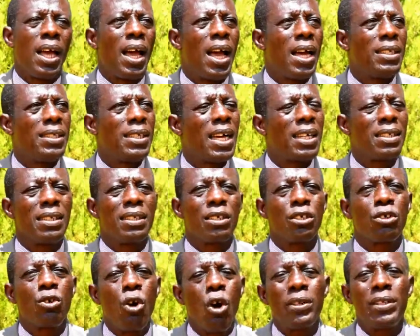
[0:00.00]
and
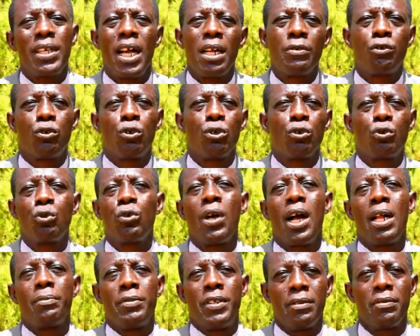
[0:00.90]
that God helps those who
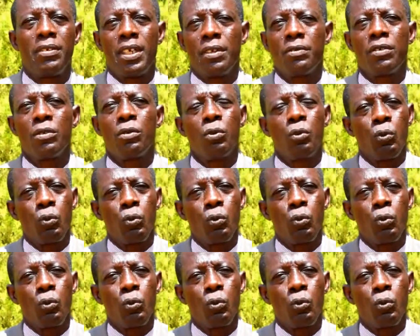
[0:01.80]
help themselves.